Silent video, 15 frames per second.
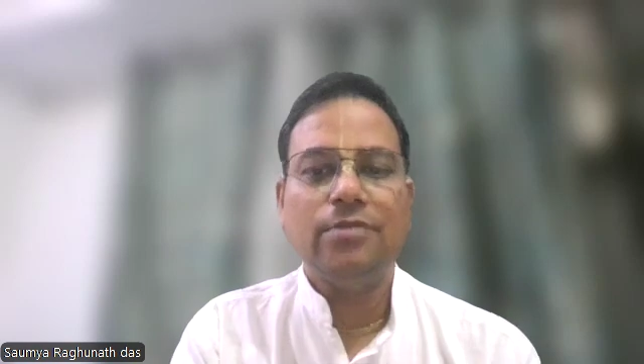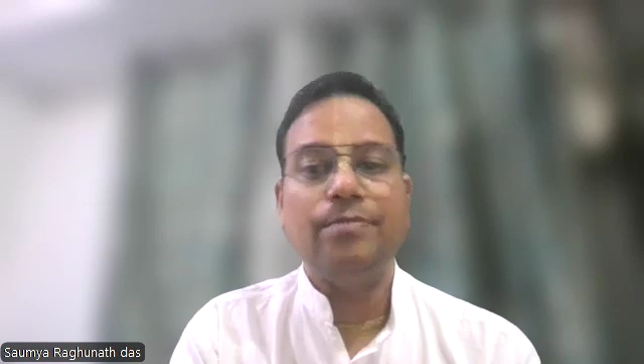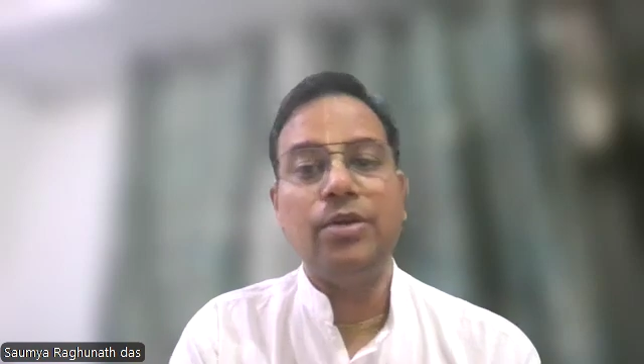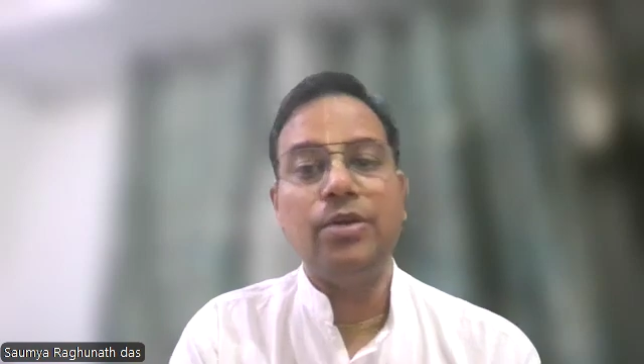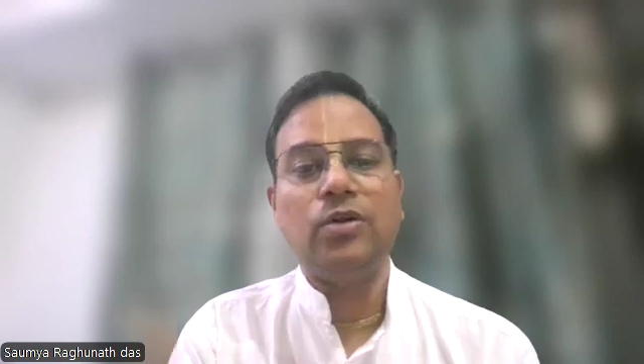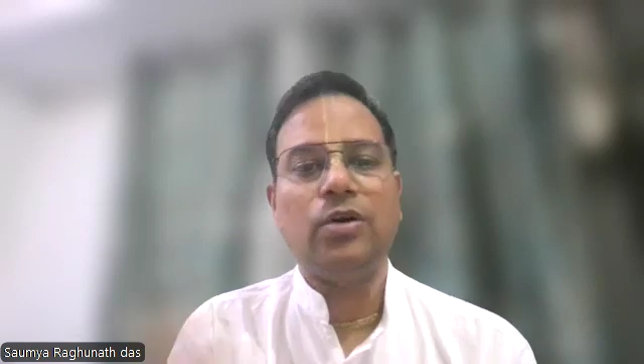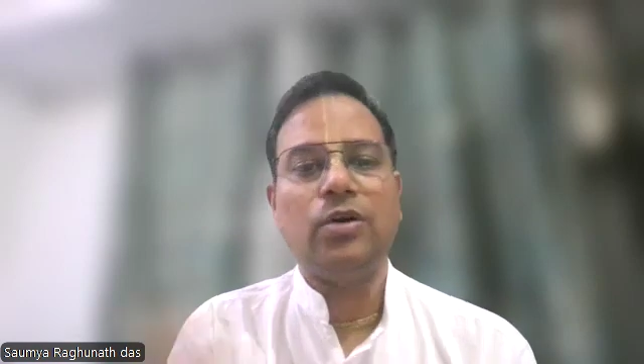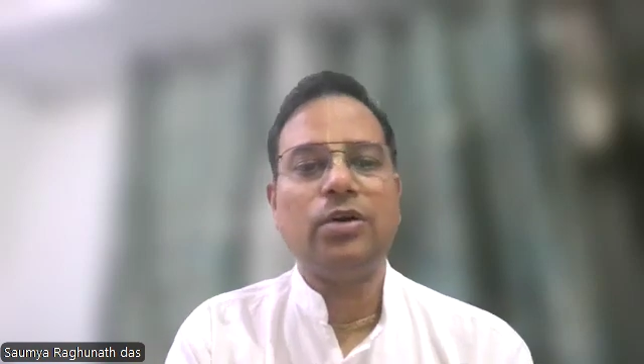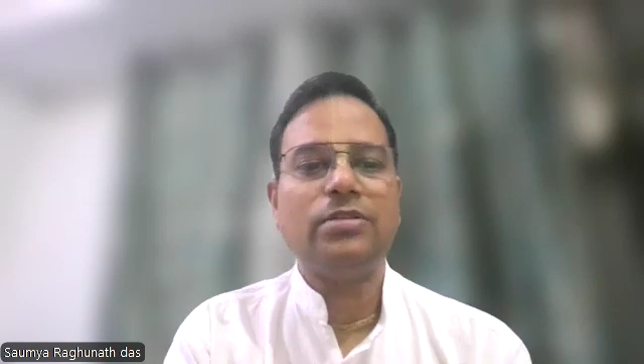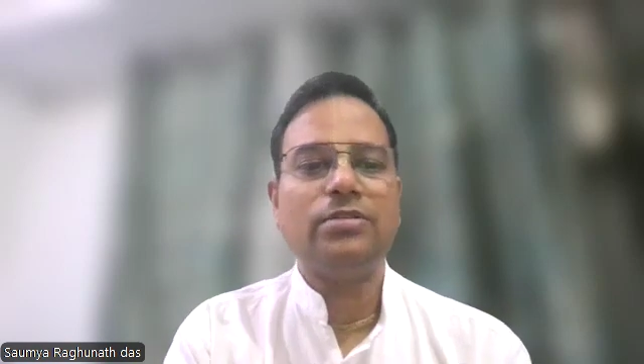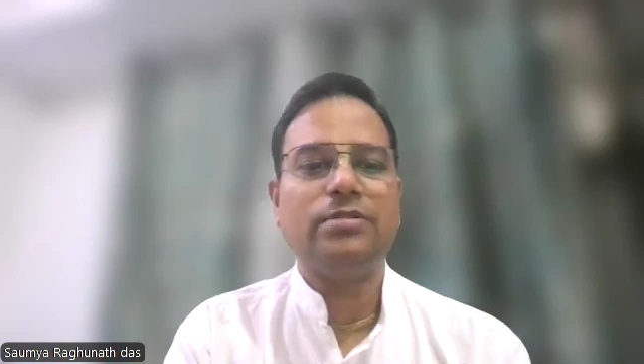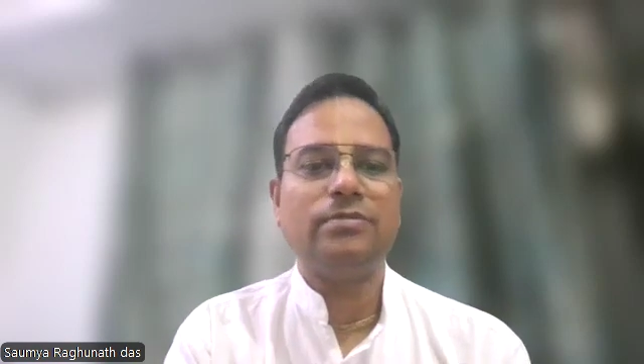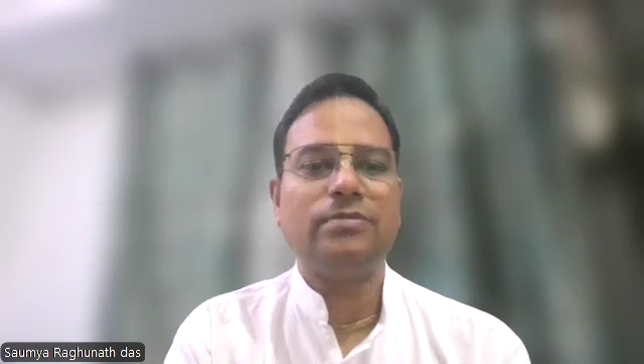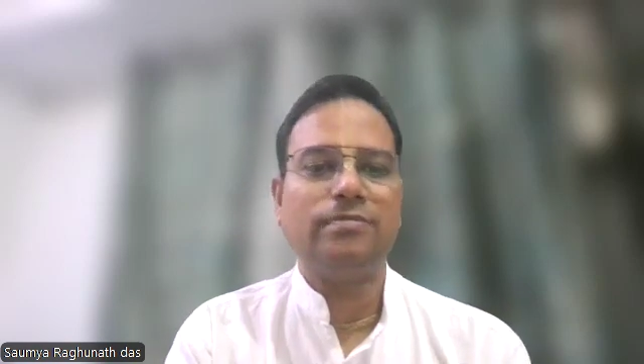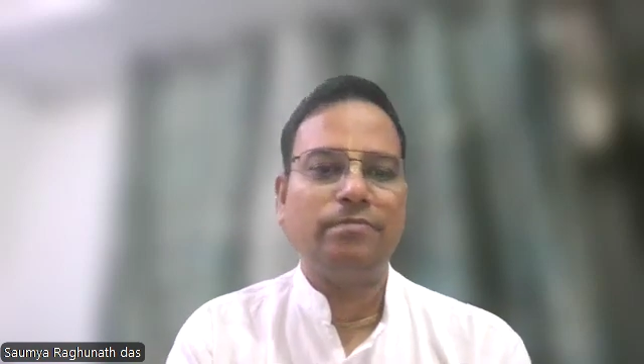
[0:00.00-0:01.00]

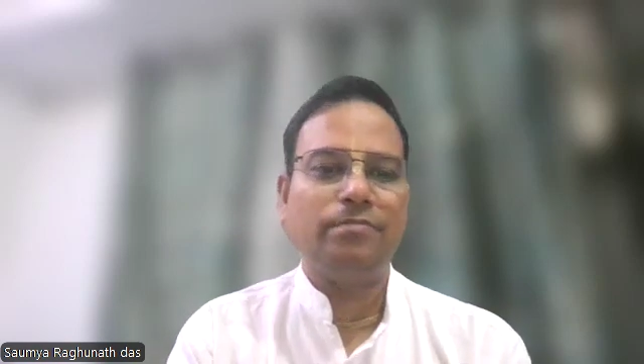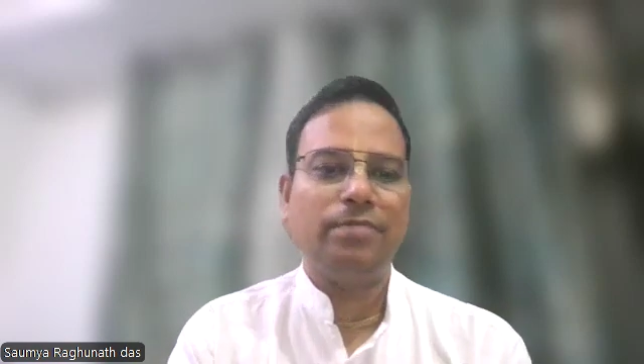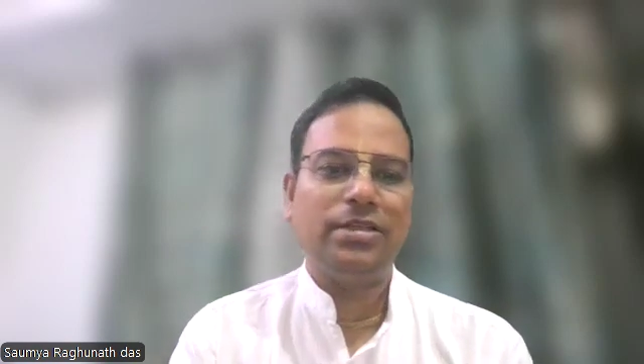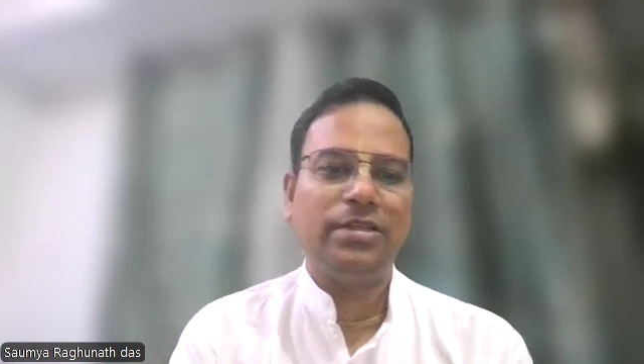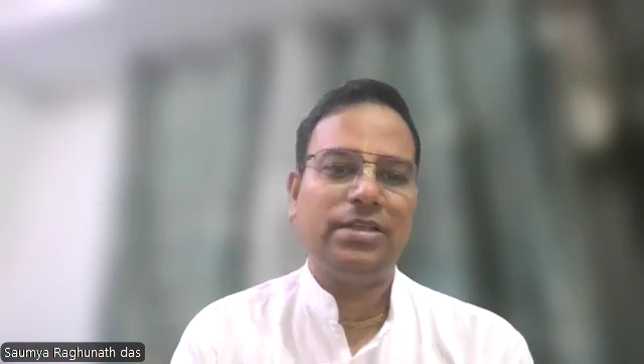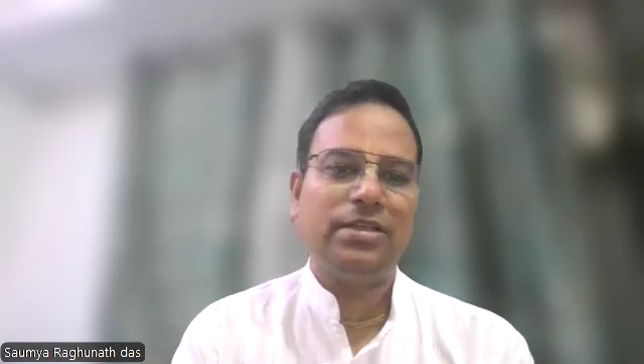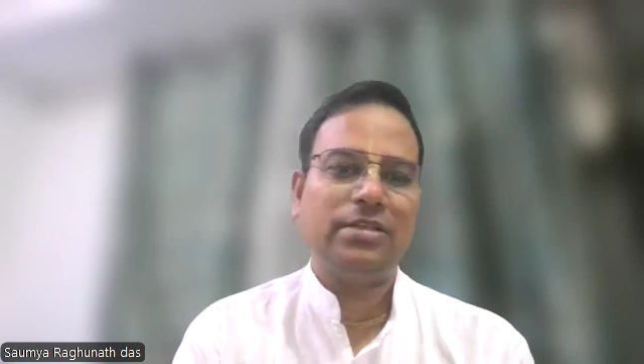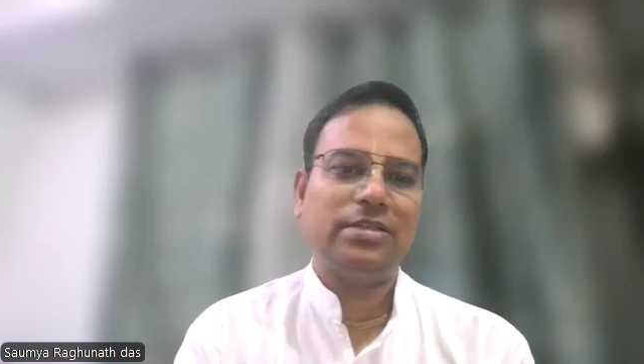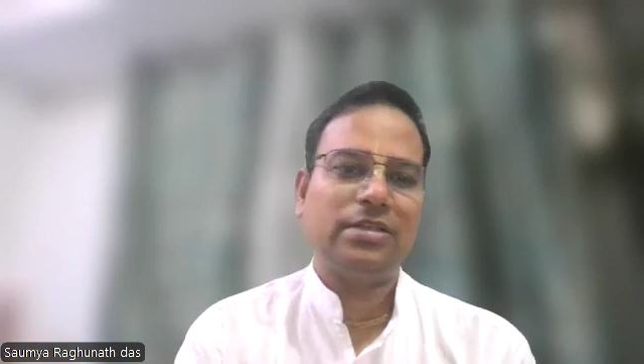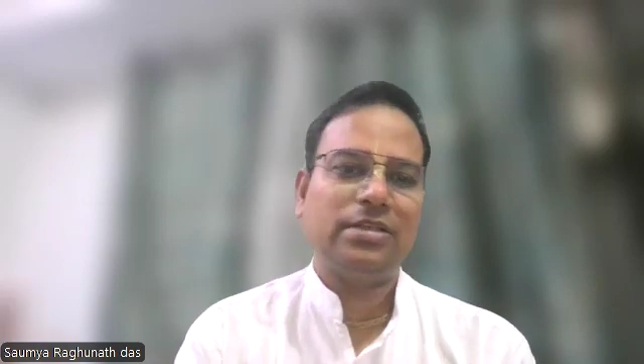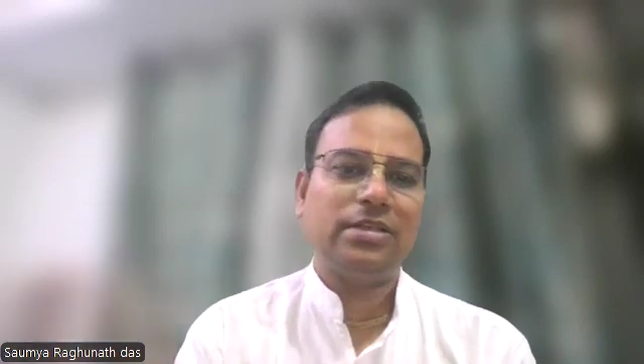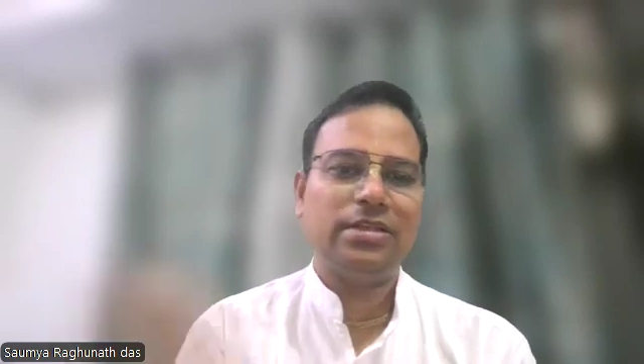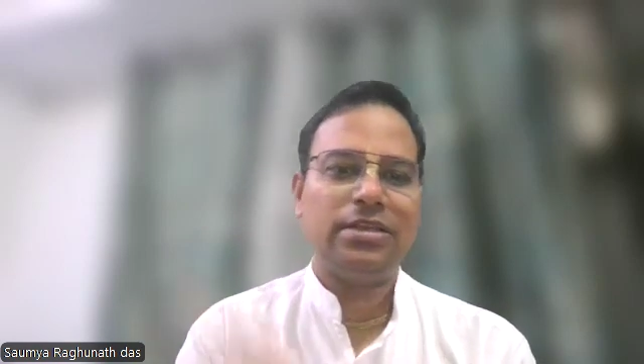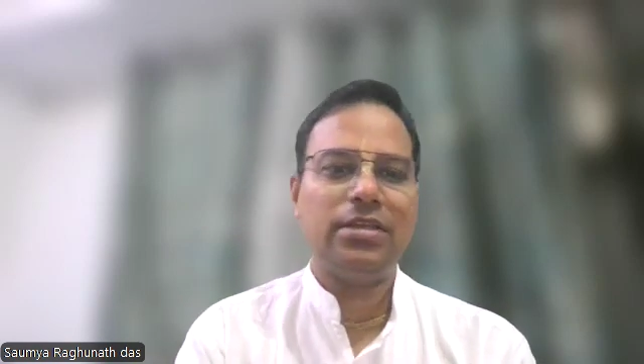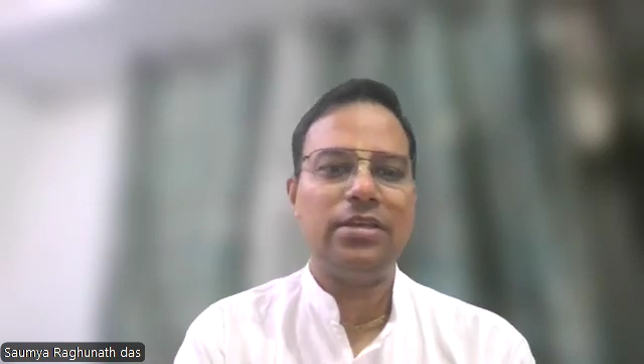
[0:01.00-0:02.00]
because Mother
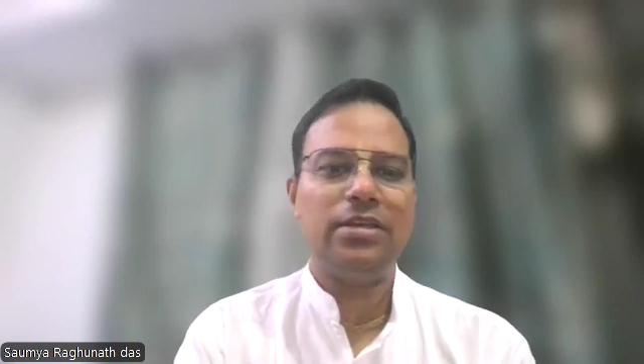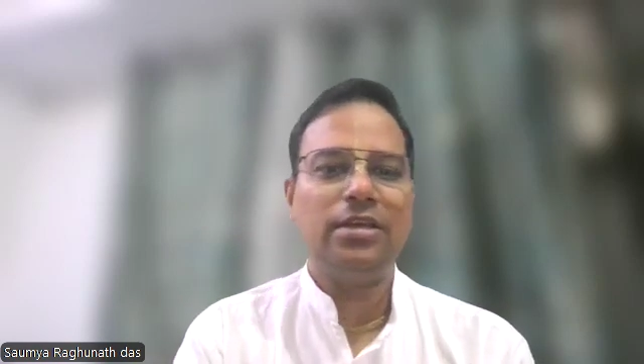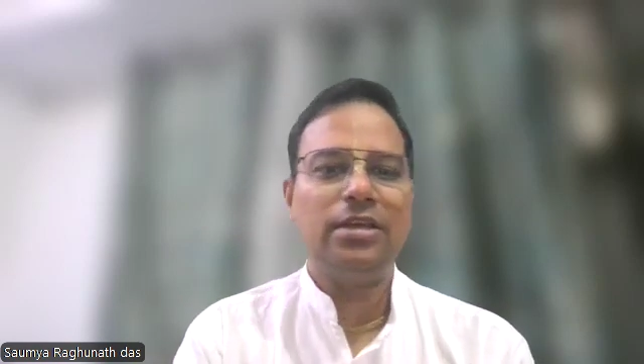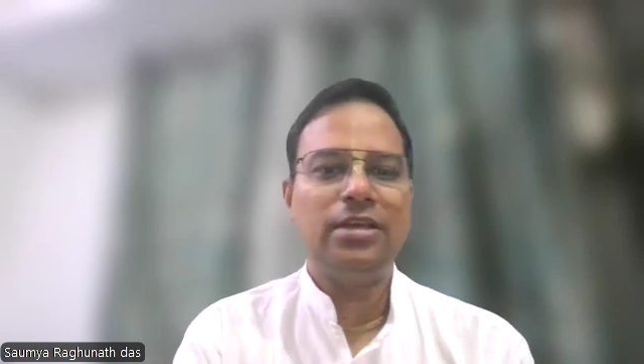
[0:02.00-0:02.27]
Sati,